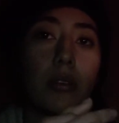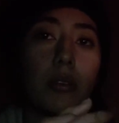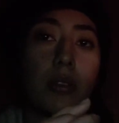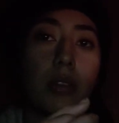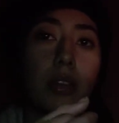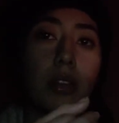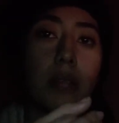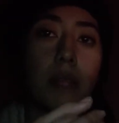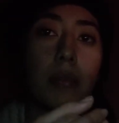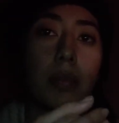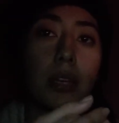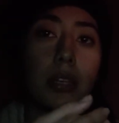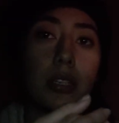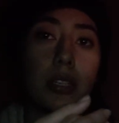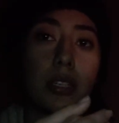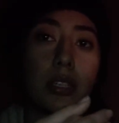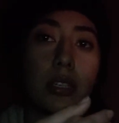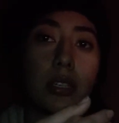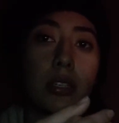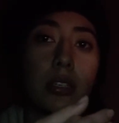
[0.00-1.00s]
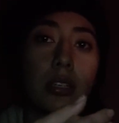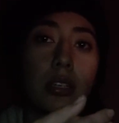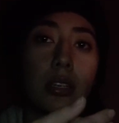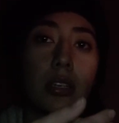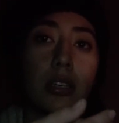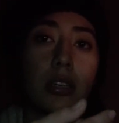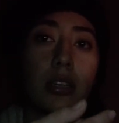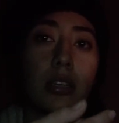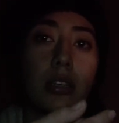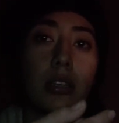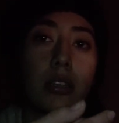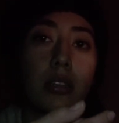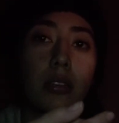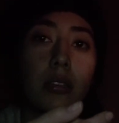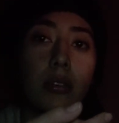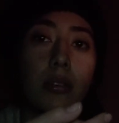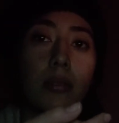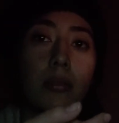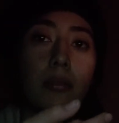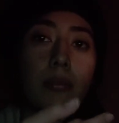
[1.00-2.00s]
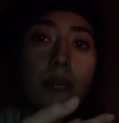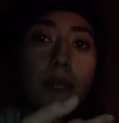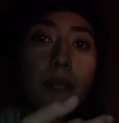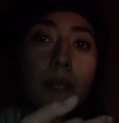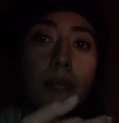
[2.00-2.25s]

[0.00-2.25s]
that I'm making. Um,